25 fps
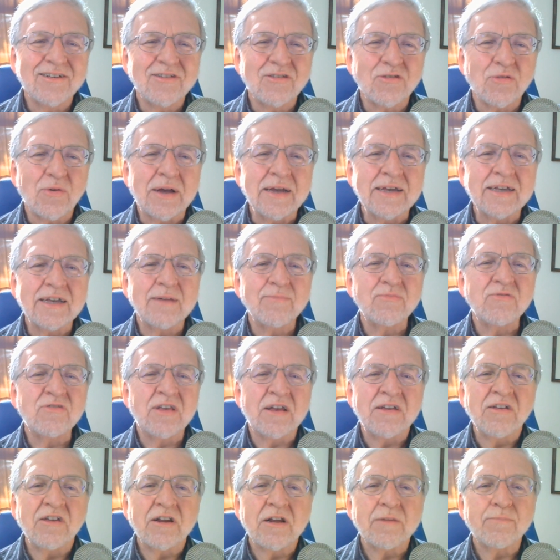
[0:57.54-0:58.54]
So I kept
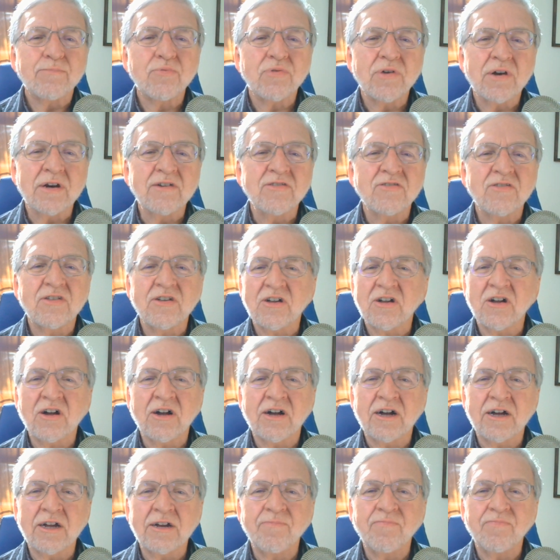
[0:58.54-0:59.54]
sending up prayers to
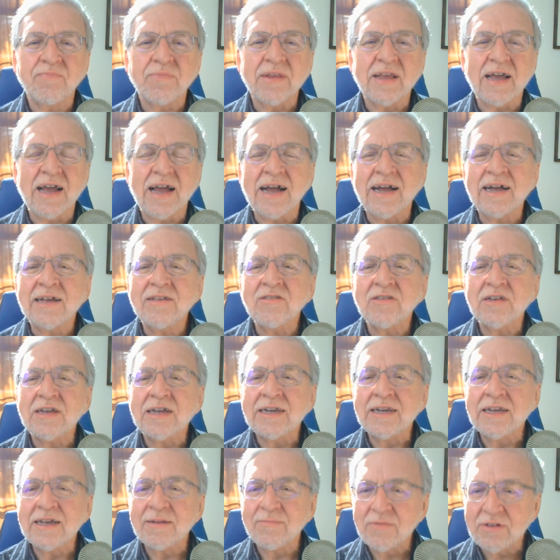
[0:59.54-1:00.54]
God,
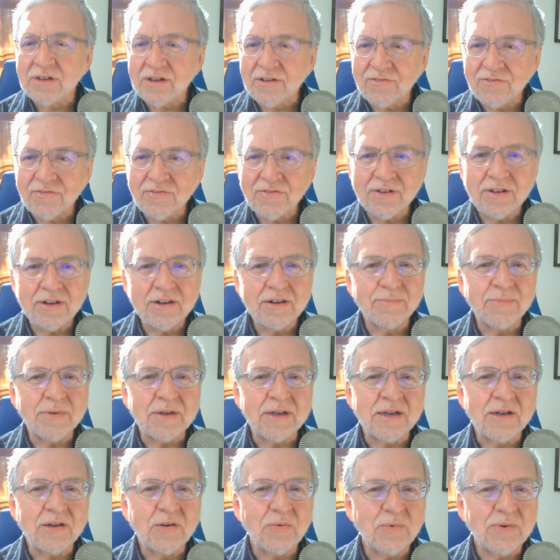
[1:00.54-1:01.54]
asking Him to fill
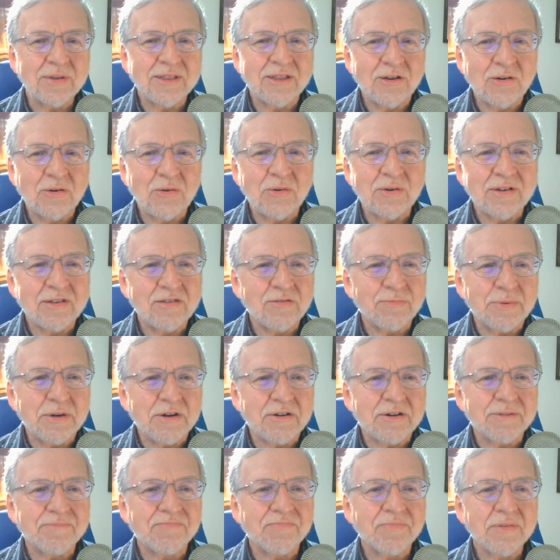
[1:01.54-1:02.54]
me with the Holy
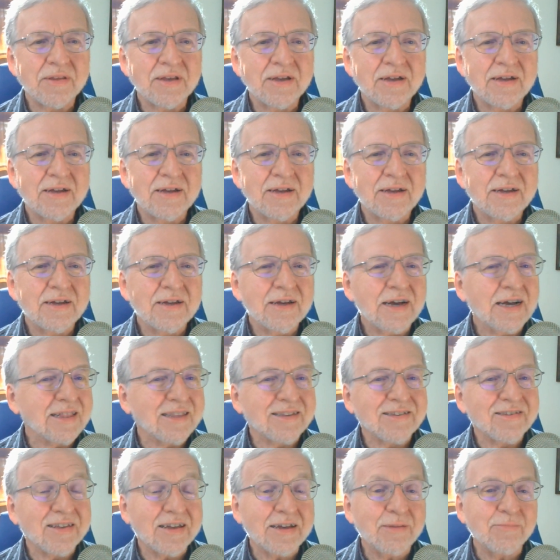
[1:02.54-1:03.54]
Spirit. At
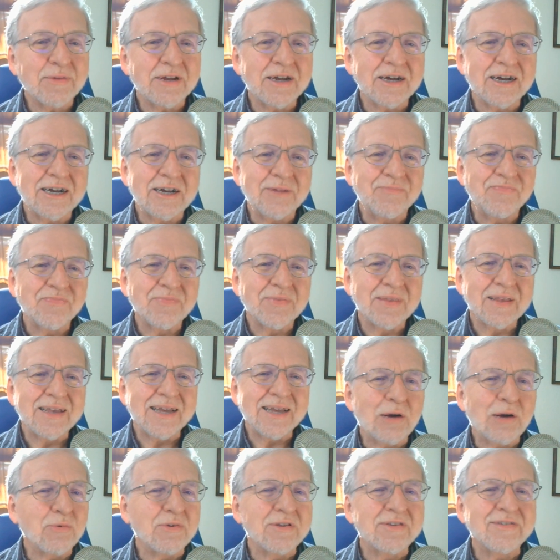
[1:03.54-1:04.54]
the same time,
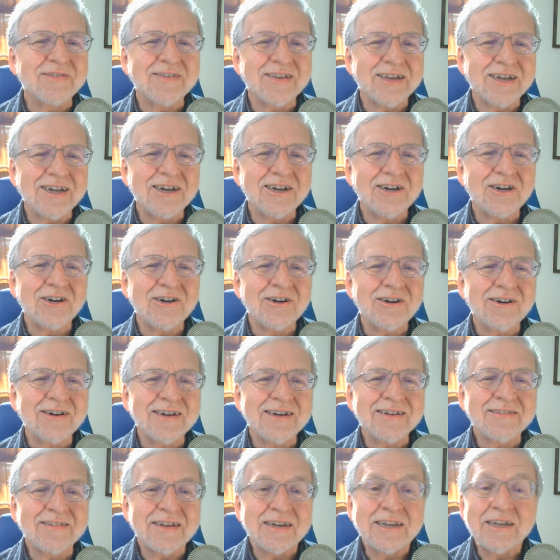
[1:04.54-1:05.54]
I was scared
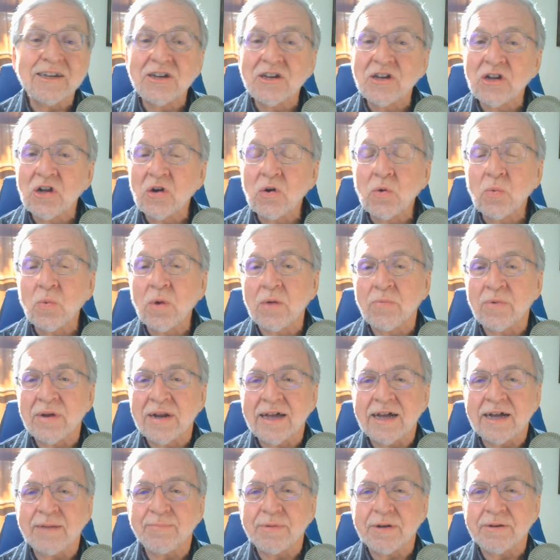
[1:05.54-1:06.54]
as I didn't know what would
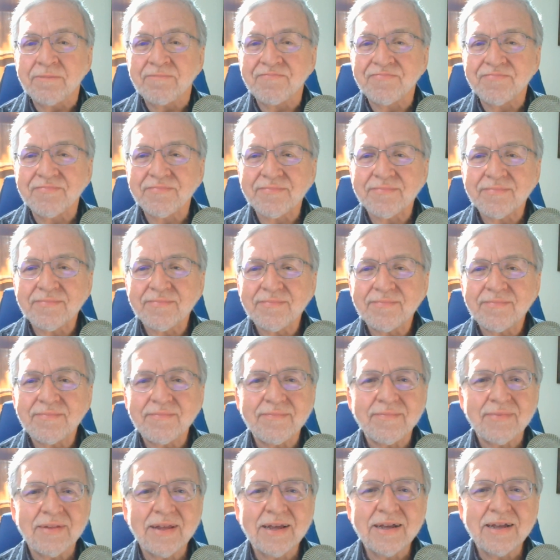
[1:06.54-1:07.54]
happen.
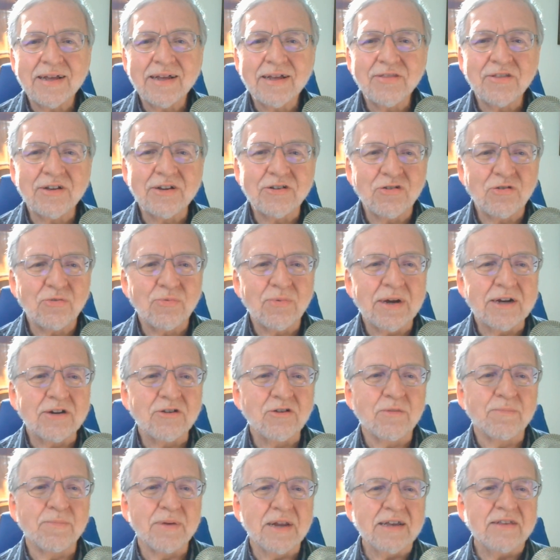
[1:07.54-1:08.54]
The
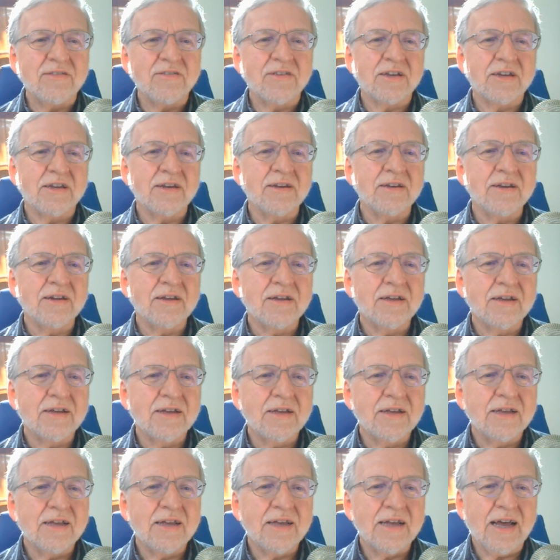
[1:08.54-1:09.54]
Toronto blessing
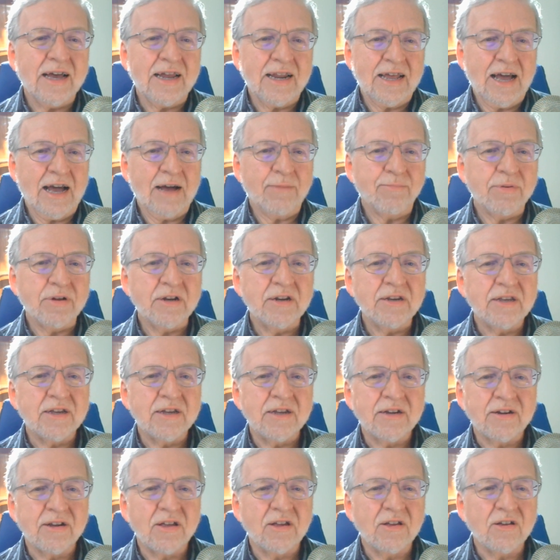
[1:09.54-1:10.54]
had happened,
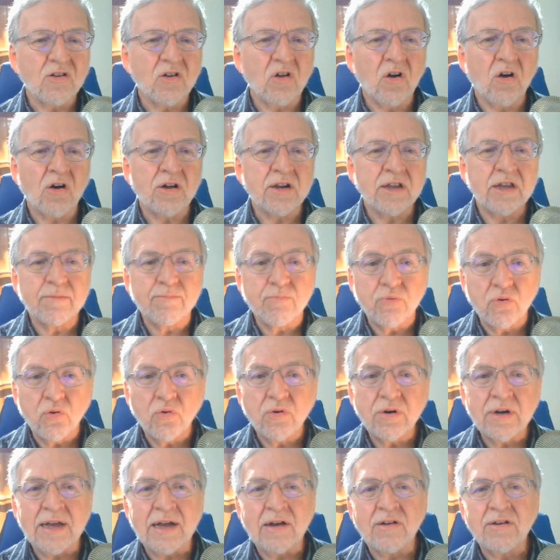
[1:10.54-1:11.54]
and God had
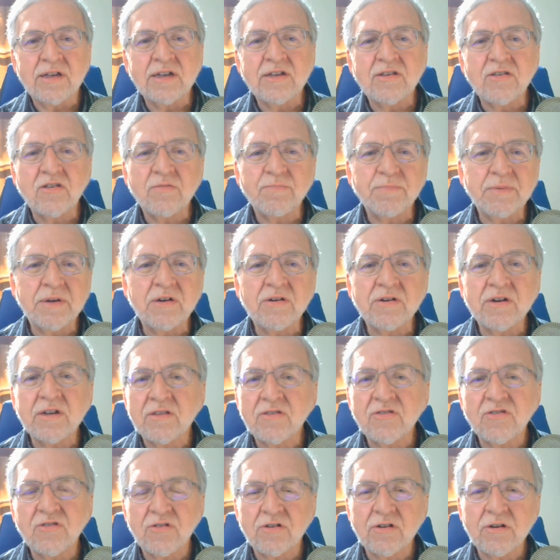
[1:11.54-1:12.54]
poured out His Spirit
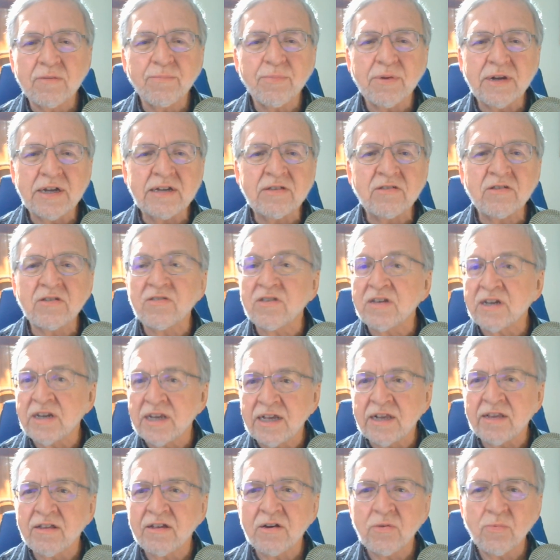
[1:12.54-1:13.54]
in certain places in
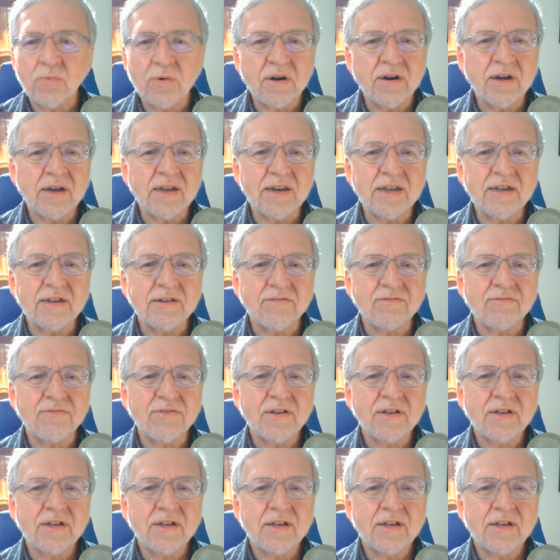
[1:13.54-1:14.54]
England where I live.